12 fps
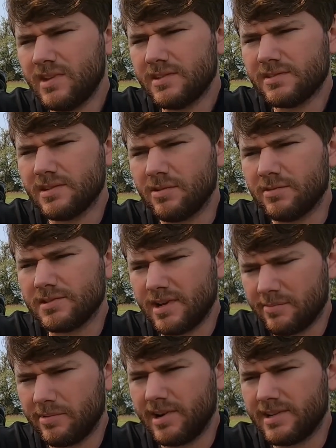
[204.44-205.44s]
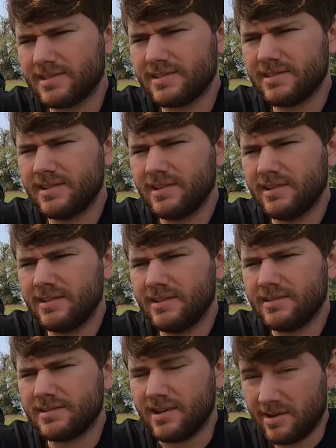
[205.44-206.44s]
So stock brakes,
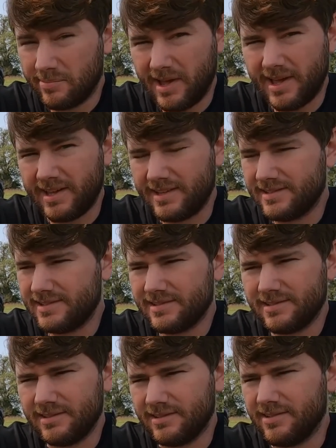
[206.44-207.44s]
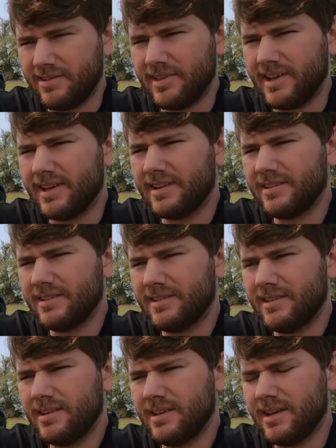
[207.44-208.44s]
stock pads, all that.
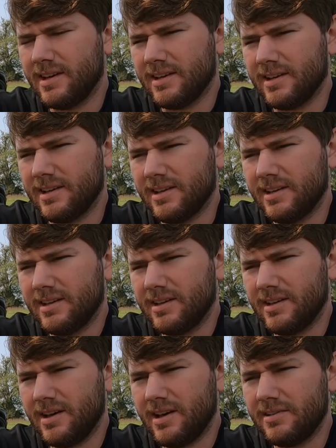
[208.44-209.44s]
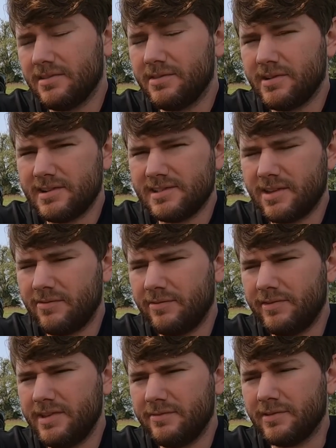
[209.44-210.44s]
137
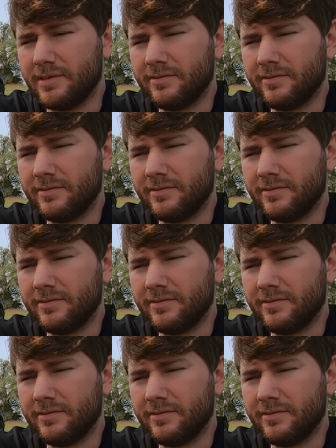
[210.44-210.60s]
feet for the